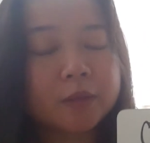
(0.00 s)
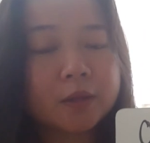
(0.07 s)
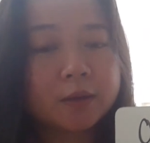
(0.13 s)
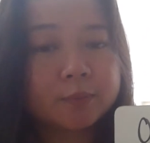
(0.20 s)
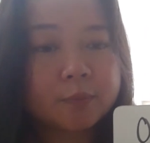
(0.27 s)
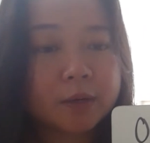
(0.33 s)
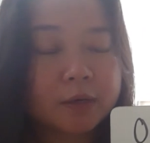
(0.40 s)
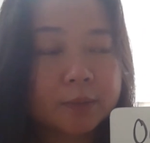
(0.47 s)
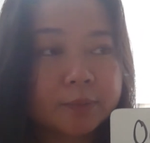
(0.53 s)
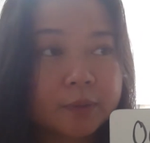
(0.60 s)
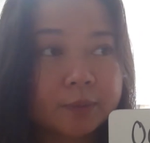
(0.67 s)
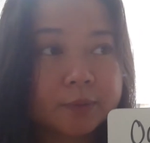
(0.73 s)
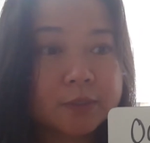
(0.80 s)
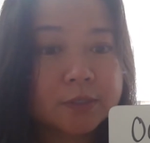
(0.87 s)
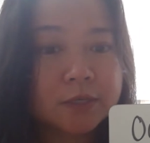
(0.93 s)
I might not be
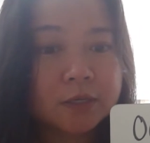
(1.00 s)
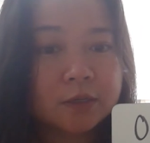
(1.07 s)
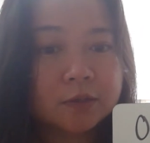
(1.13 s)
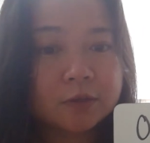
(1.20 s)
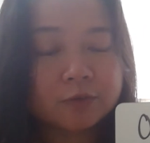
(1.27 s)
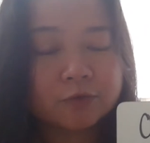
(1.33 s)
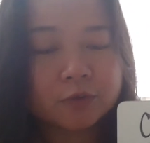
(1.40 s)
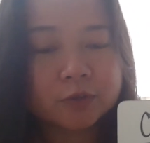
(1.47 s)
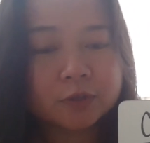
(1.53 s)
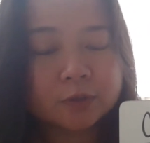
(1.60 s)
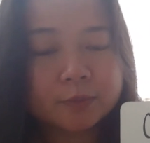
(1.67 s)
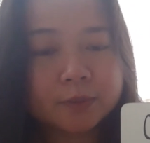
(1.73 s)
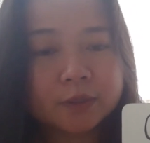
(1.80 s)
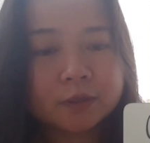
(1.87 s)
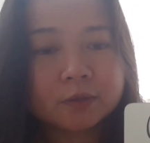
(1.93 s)
able to see anything for a little
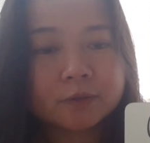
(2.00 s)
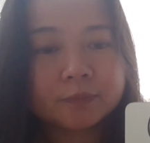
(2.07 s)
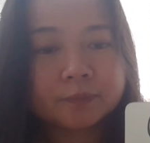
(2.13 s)
bit.